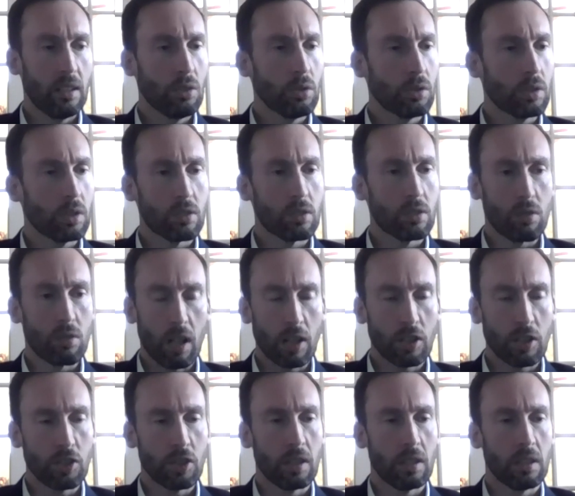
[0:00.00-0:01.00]
new
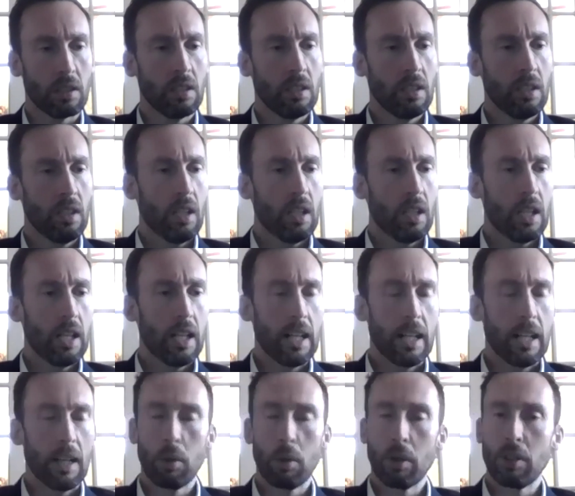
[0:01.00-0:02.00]
construction,
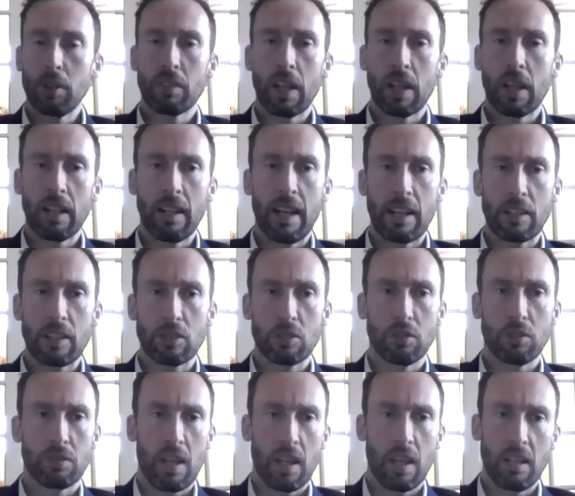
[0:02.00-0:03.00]
where you've got
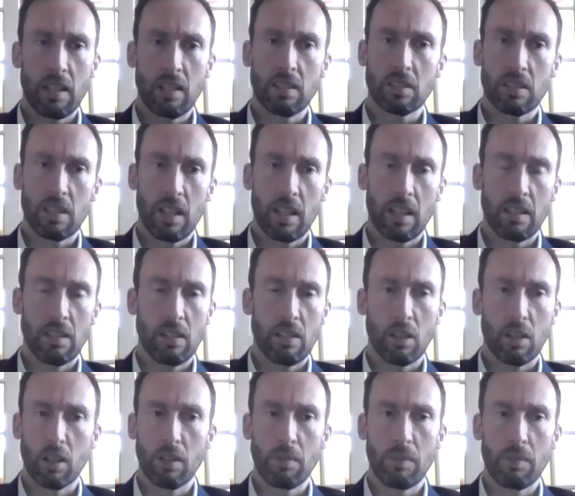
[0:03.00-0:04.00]
national tenants that
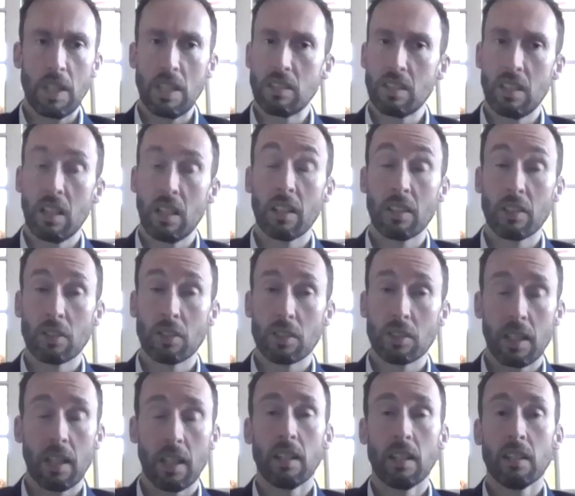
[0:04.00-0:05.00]
are easy to
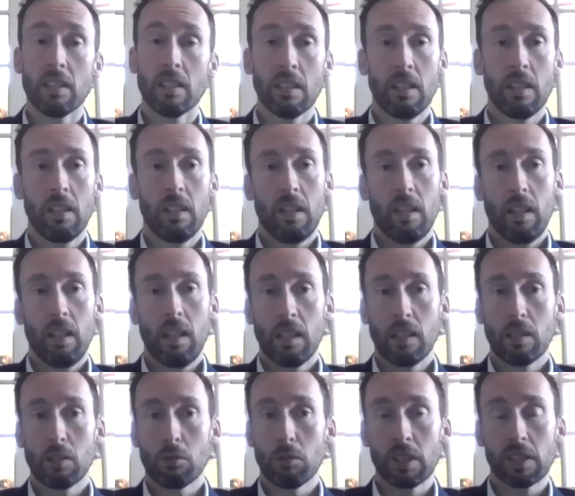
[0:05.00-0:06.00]
understand
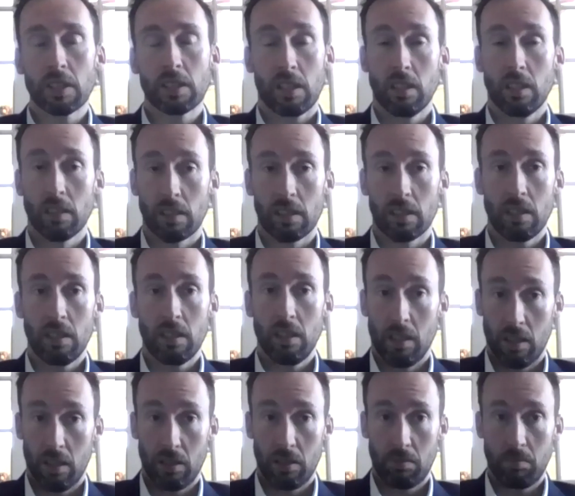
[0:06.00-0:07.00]
and the risk is
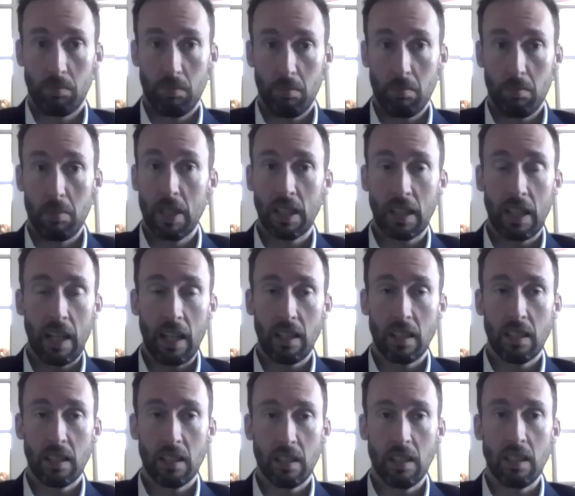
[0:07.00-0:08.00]

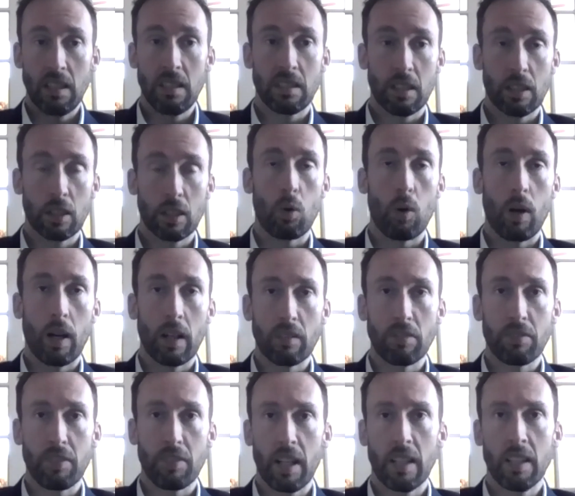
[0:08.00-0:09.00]
mitigated and easy to
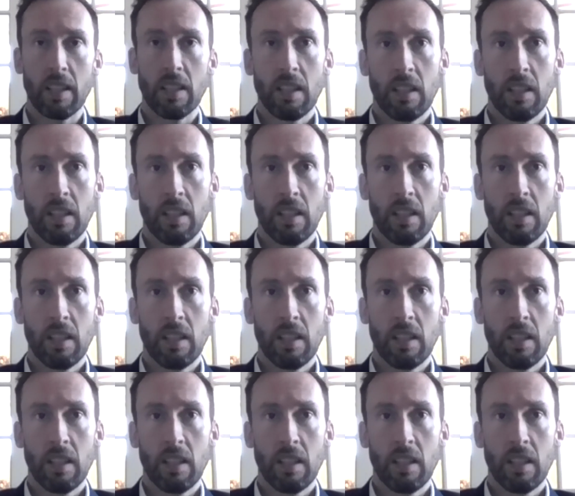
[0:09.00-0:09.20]
quantify.